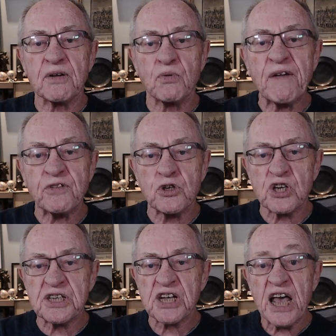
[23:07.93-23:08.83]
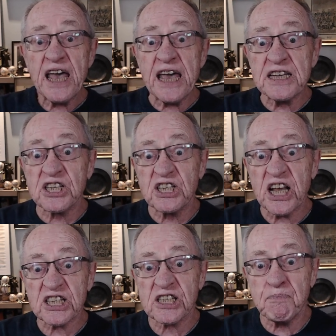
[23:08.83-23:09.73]
refugees is
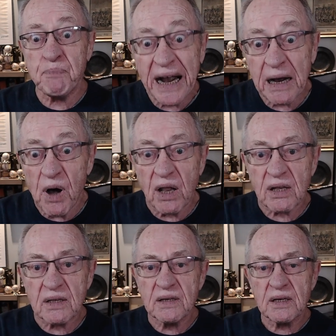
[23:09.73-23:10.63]
despicable.